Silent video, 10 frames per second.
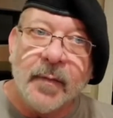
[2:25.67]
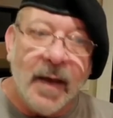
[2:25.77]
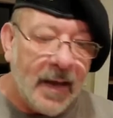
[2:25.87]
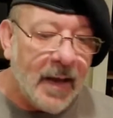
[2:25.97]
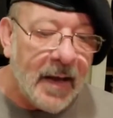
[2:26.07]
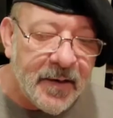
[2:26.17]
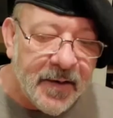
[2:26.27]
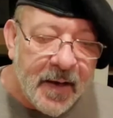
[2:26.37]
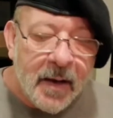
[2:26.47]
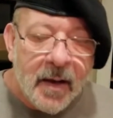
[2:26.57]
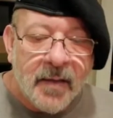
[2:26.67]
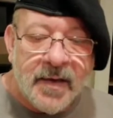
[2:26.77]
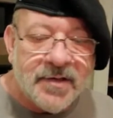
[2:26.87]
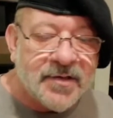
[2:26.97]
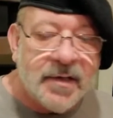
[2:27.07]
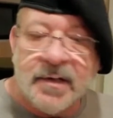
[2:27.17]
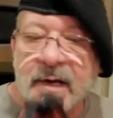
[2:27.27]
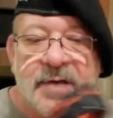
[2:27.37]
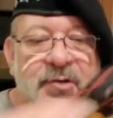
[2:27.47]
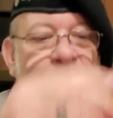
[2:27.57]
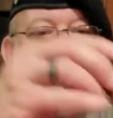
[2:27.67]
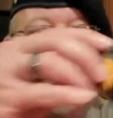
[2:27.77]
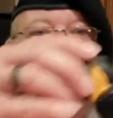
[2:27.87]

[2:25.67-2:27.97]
And this does great.